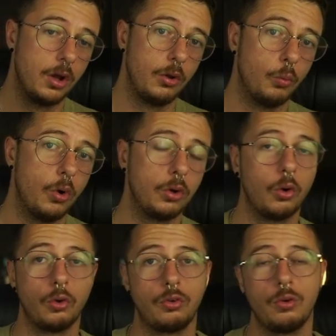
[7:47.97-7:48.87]
1
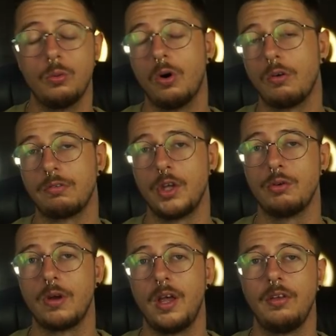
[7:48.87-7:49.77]
or 2 or 3
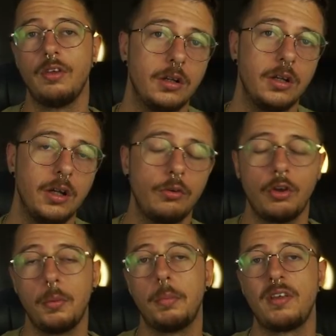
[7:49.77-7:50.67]
trades, it'll
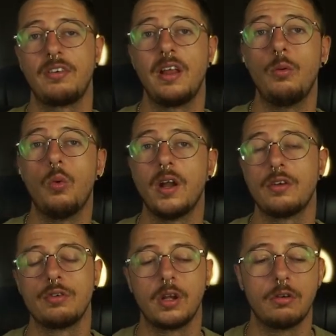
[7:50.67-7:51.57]
tell me basically when I
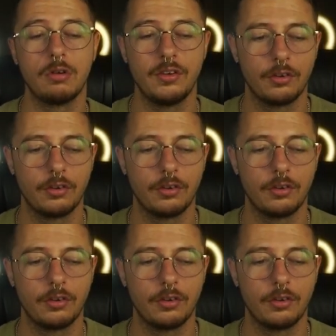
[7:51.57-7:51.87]
should increase the